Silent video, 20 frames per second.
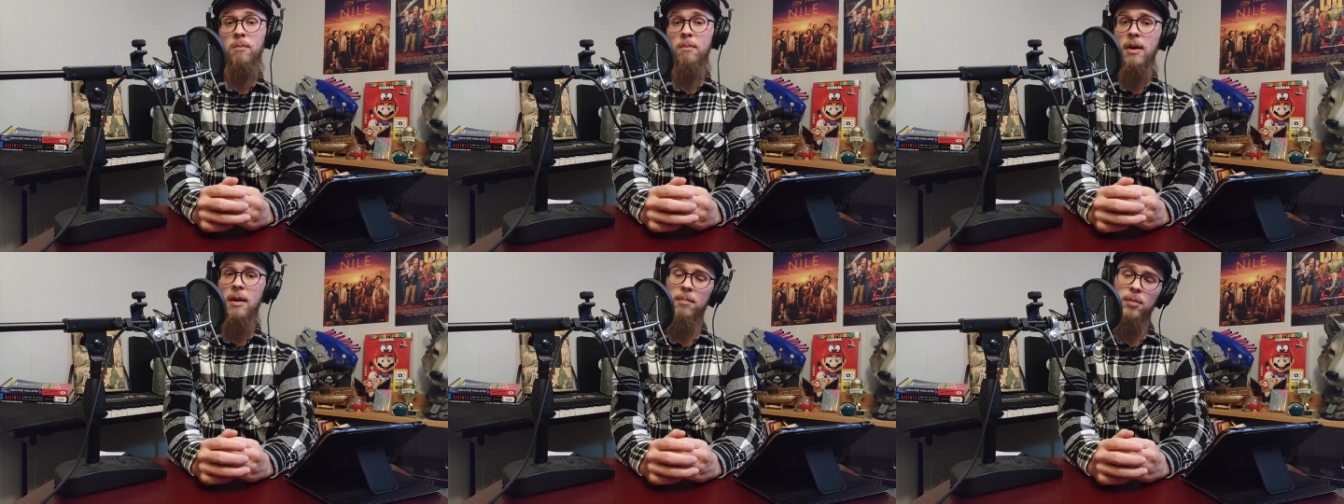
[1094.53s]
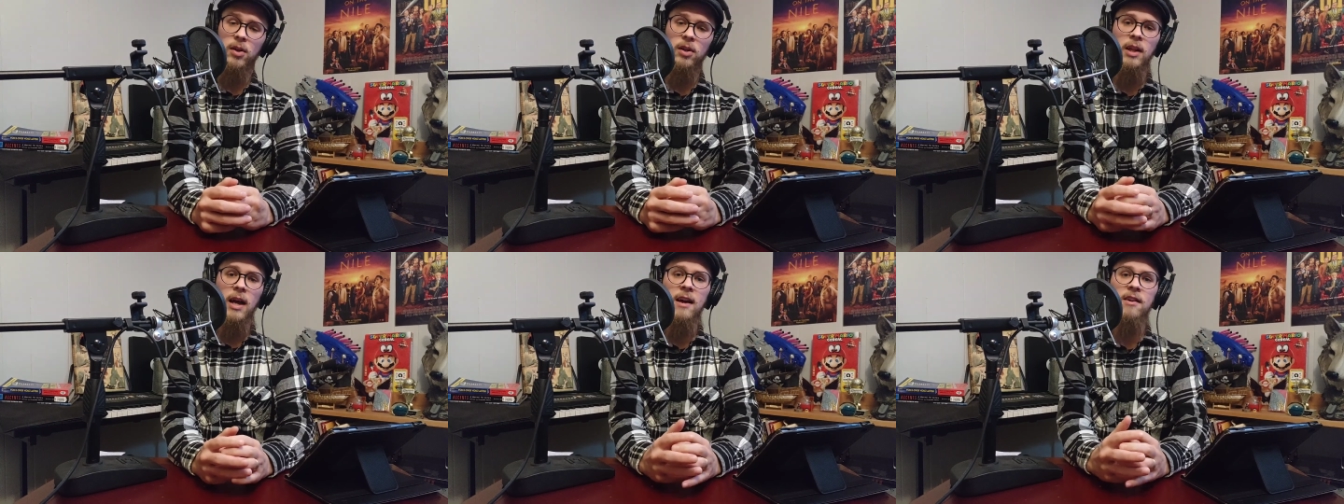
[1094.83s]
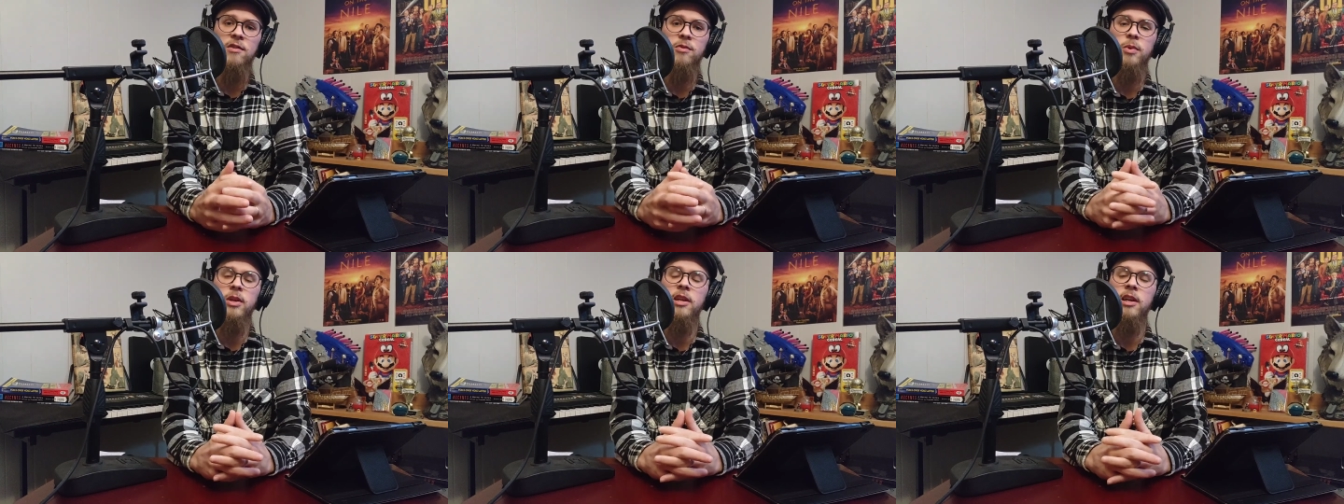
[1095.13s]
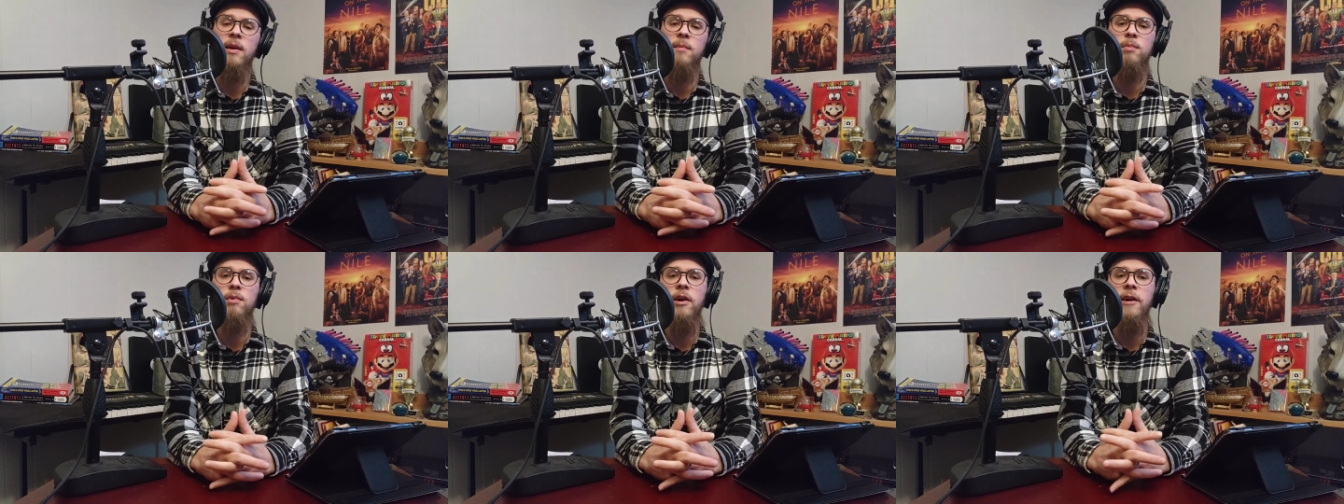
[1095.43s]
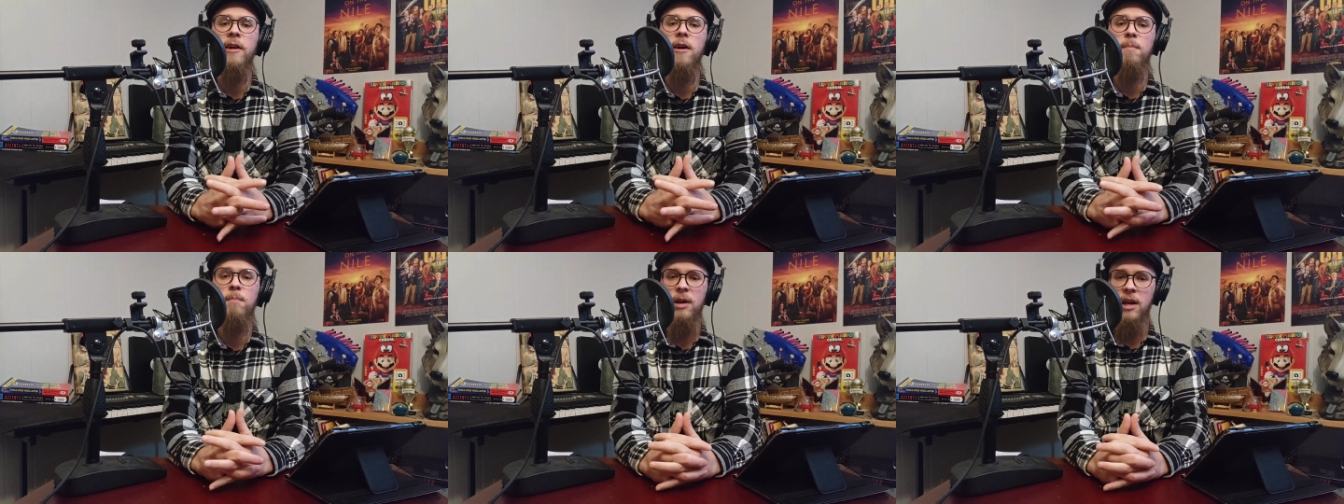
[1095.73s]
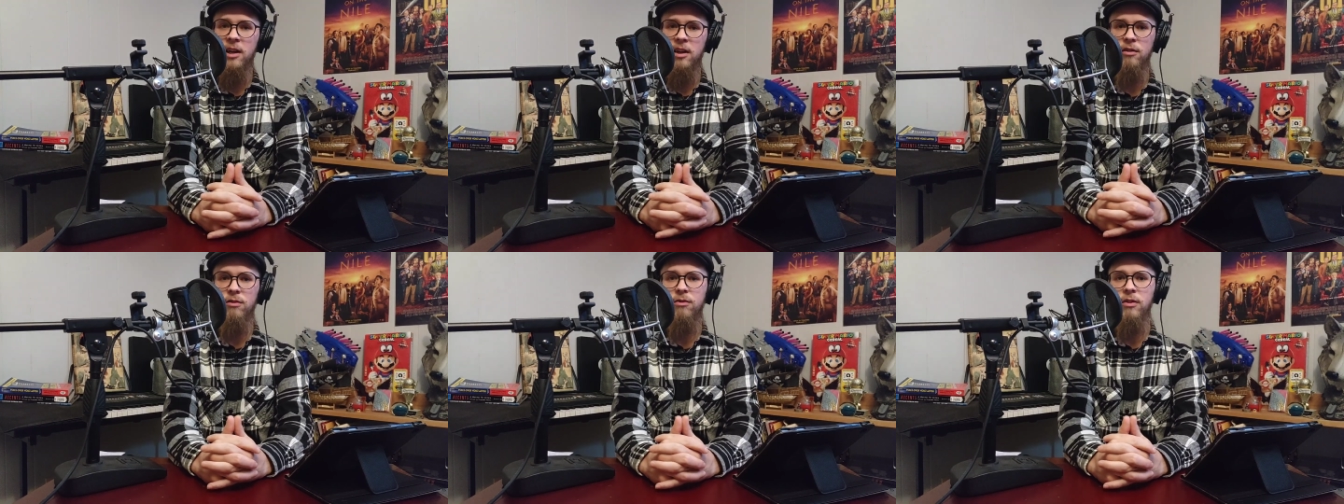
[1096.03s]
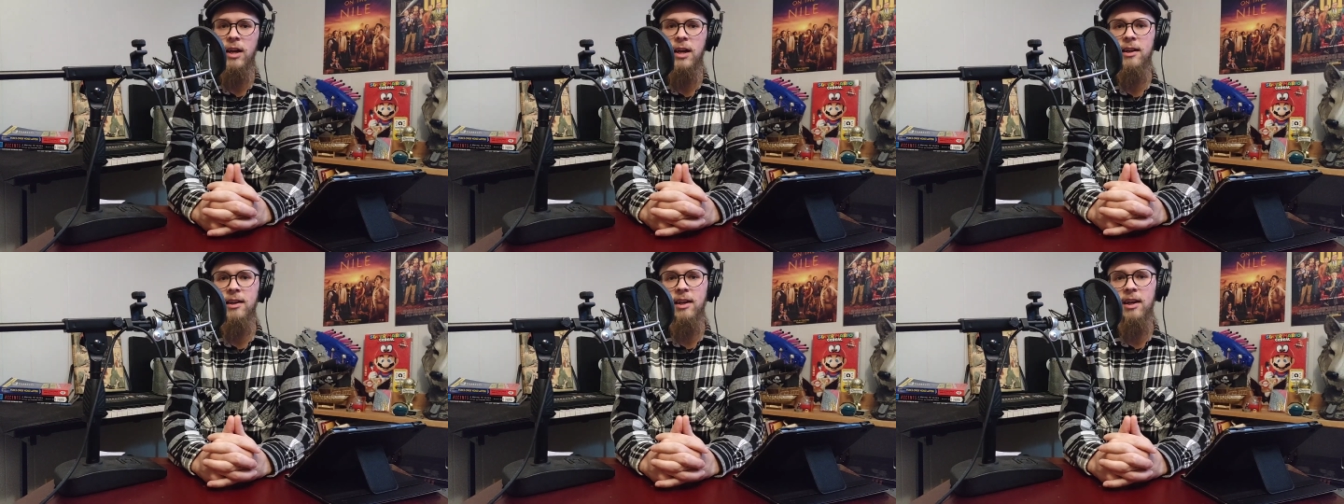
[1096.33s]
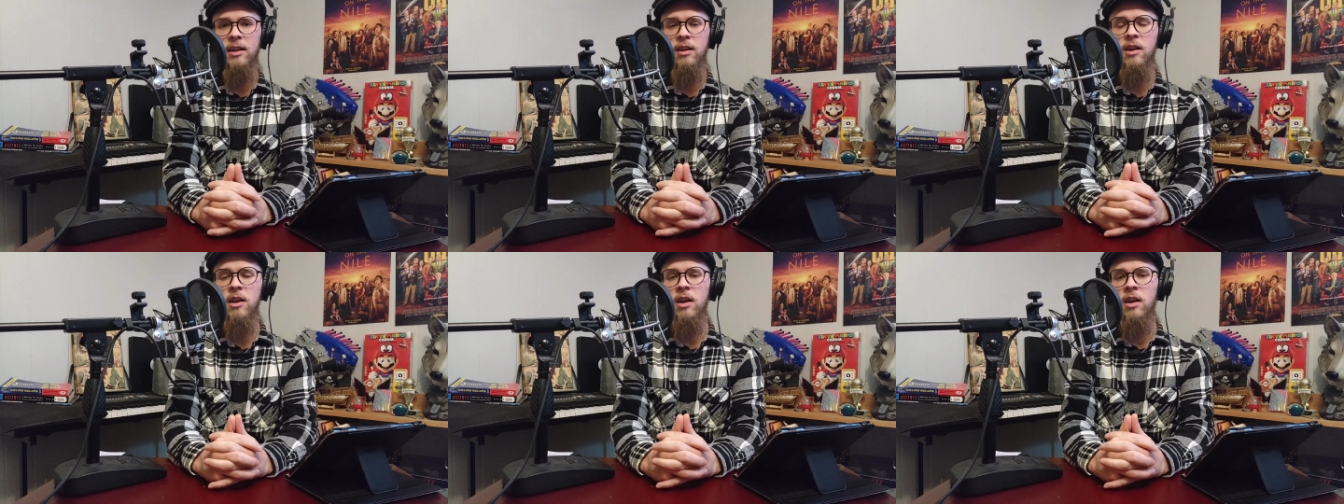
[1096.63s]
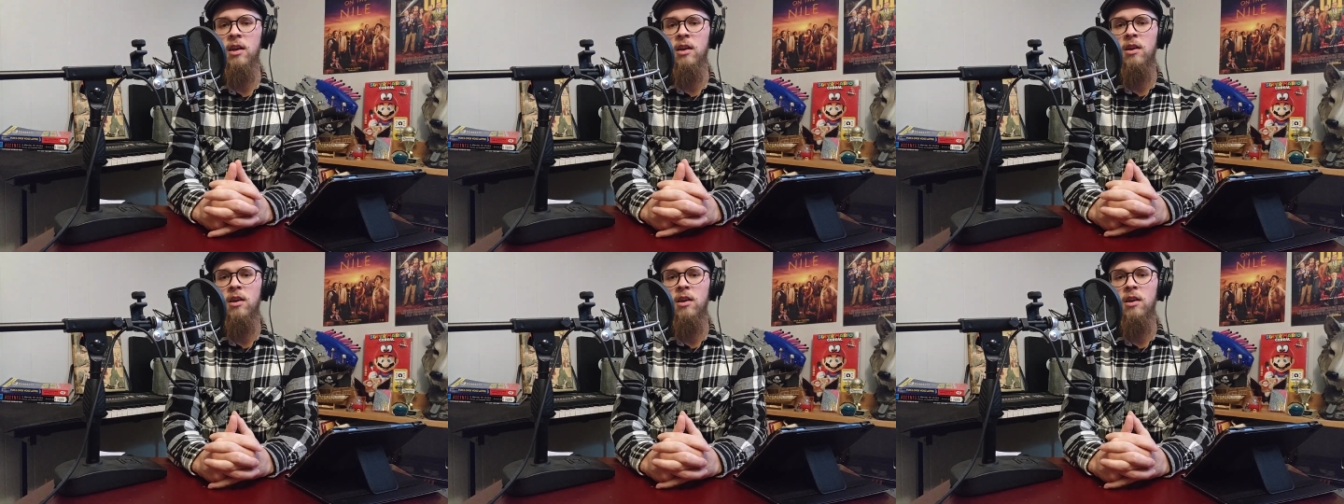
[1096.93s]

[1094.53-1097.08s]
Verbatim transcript: remember last week I brought up Peggy Flanagan,